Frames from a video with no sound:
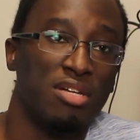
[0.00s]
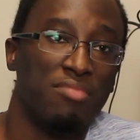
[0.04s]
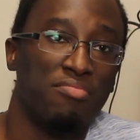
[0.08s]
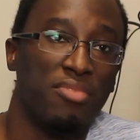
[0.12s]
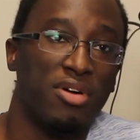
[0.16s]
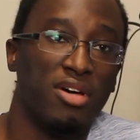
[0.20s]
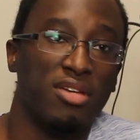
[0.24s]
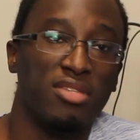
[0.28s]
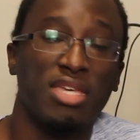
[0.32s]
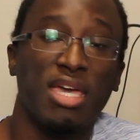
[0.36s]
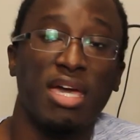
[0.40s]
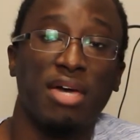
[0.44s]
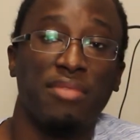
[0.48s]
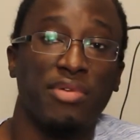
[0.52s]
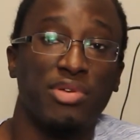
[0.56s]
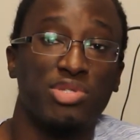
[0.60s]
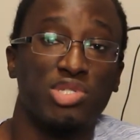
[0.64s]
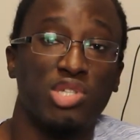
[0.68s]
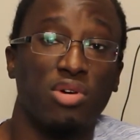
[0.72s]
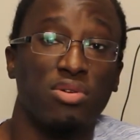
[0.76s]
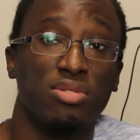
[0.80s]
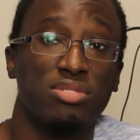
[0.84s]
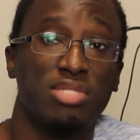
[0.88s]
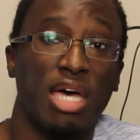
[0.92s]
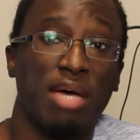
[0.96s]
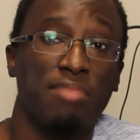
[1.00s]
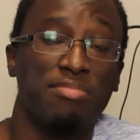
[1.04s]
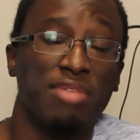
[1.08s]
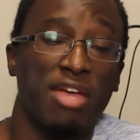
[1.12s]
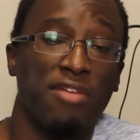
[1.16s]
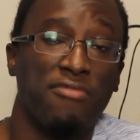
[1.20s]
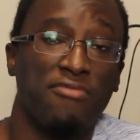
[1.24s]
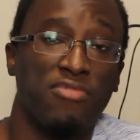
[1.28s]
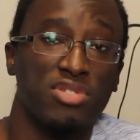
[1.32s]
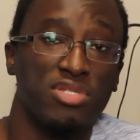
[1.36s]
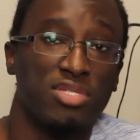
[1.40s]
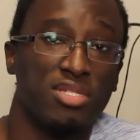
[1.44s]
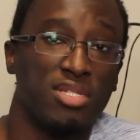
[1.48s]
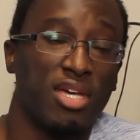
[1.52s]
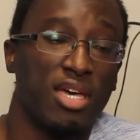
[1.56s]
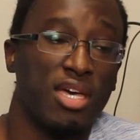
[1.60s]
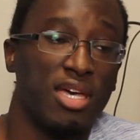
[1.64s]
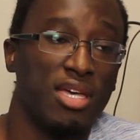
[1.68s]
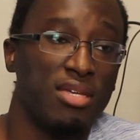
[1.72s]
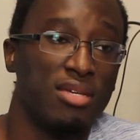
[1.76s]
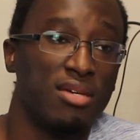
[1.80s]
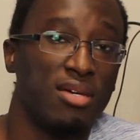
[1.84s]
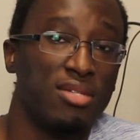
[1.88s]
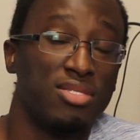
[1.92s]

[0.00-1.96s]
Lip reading: But yeah, that's all the time we have for today.